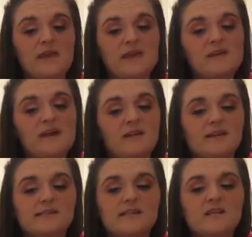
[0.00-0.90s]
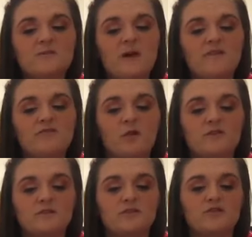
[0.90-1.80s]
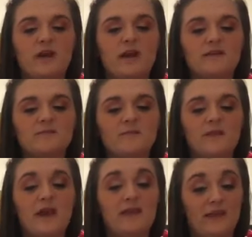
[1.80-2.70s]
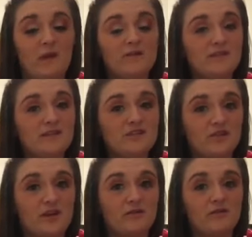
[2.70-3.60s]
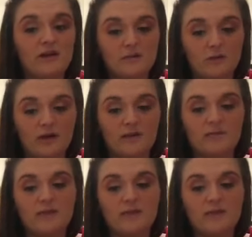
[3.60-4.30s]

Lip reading: He counted 6 blocks north of the tracks, and that was his street, Greenwood.